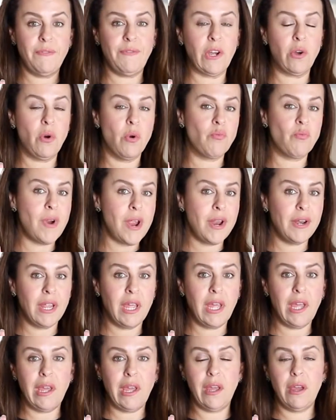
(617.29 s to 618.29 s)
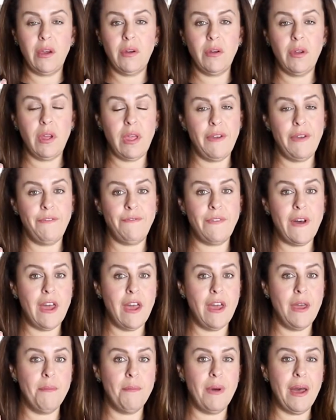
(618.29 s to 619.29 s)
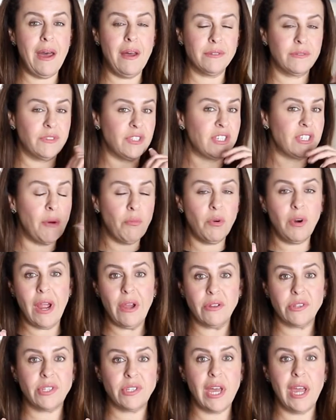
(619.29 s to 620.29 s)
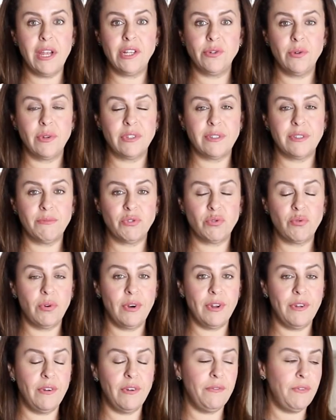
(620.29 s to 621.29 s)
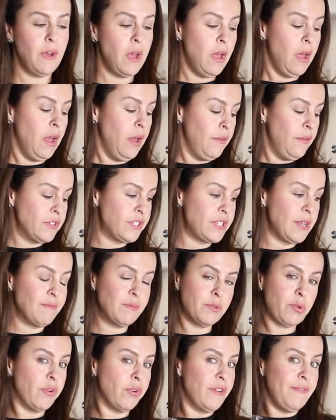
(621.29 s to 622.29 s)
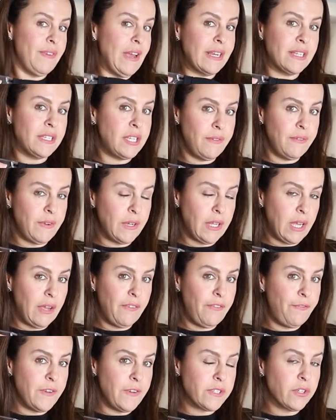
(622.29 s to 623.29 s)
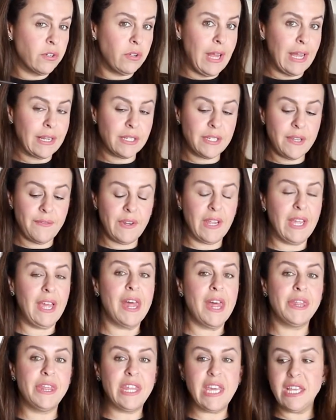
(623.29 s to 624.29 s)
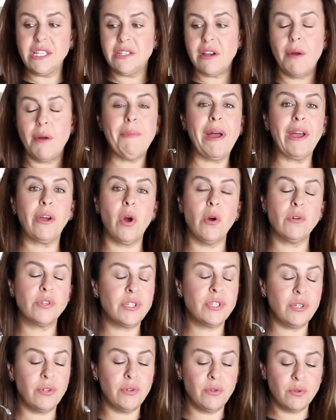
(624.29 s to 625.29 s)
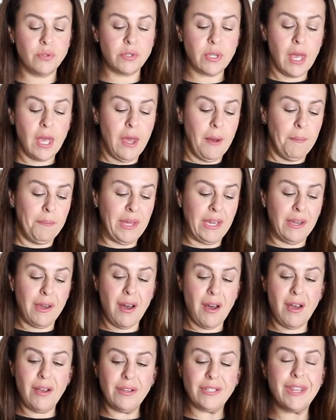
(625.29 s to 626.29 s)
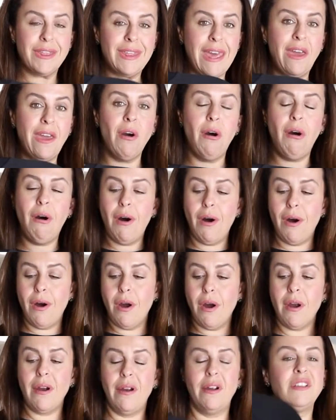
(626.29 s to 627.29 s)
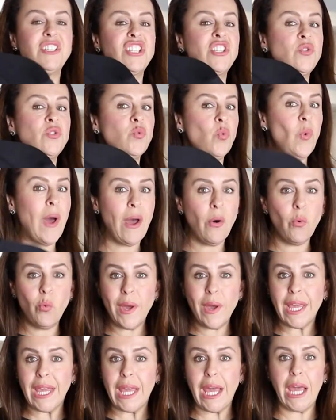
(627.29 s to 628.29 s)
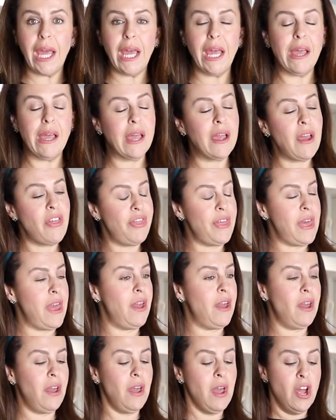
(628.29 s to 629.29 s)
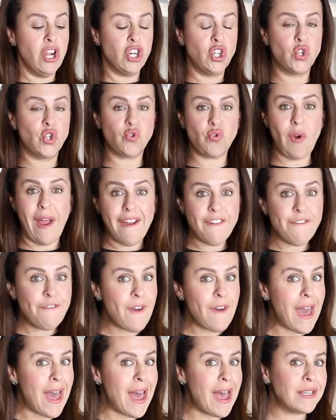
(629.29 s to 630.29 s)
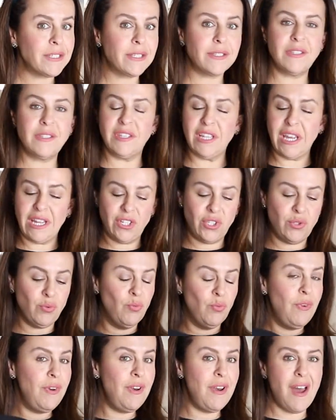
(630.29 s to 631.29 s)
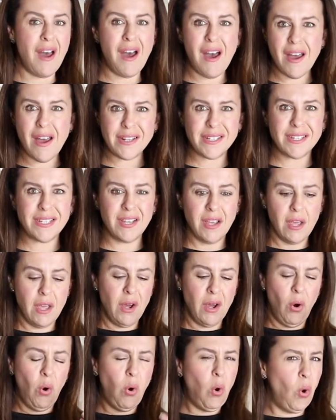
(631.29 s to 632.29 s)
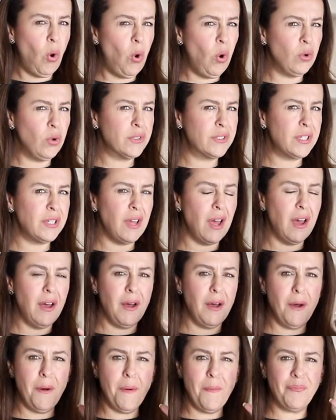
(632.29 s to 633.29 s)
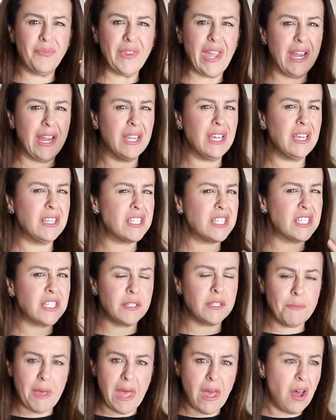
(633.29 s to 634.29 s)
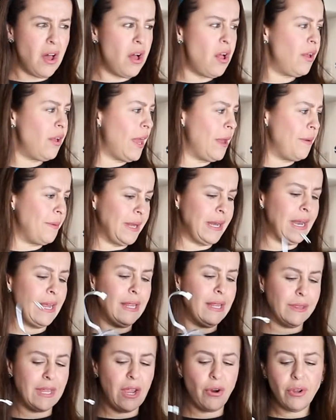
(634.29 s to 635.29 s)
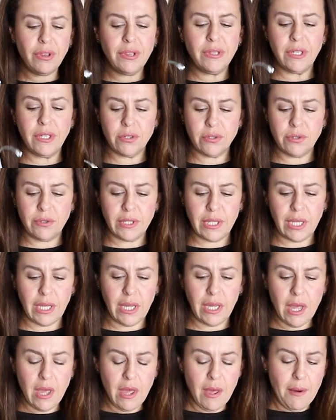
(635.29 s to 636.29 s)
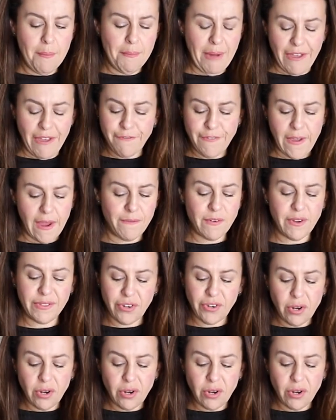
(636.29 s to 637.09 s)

If I go running, if I'm somewhere outside doing some sort of activity, physical activity, these are my go-tos because they are sweat wicking, they dry fast, they do not hold any smell. I mean, they're literally my favorite.